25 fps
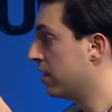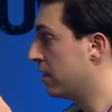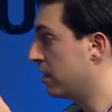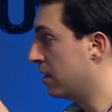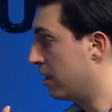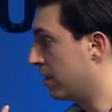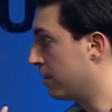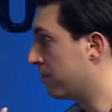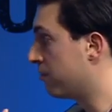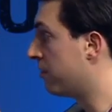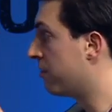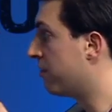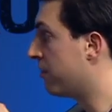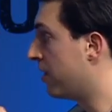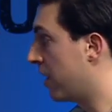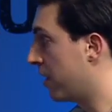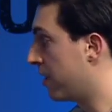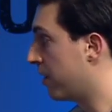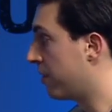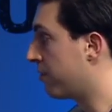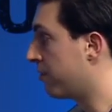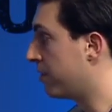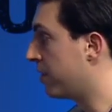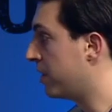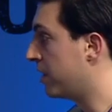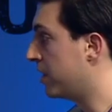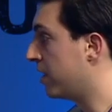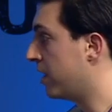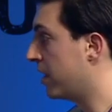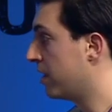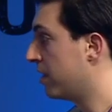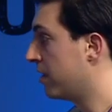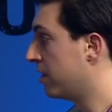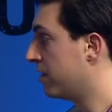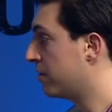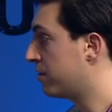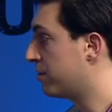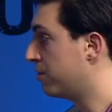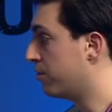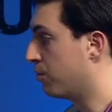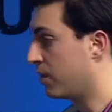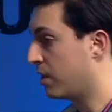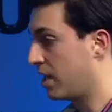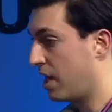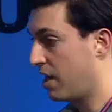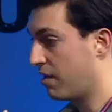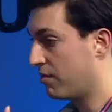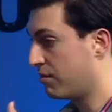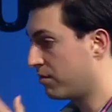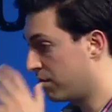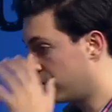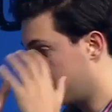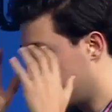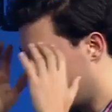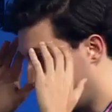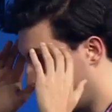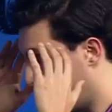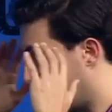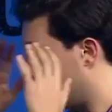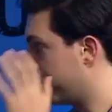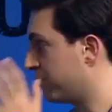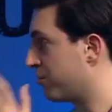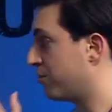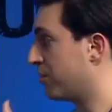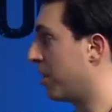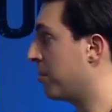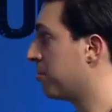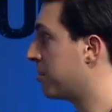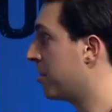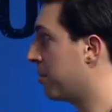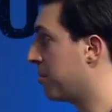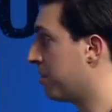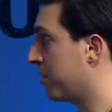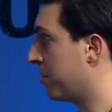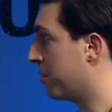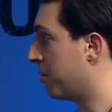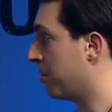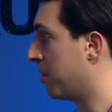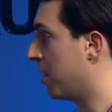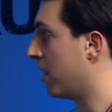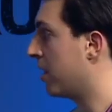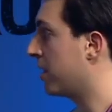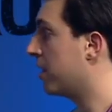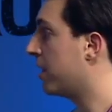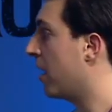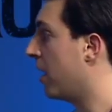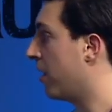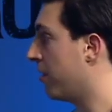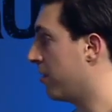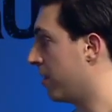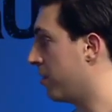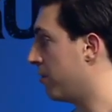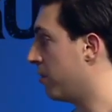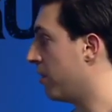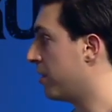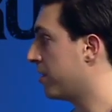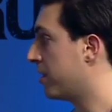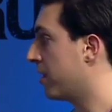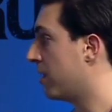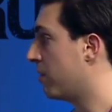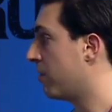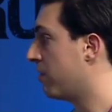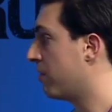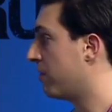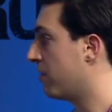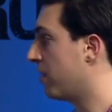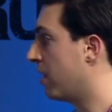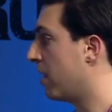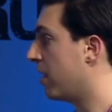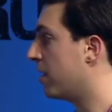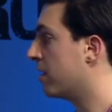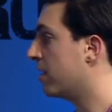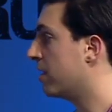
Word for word: unrefined three D data to whatever someone has dreamt up in their mind how they want that refined.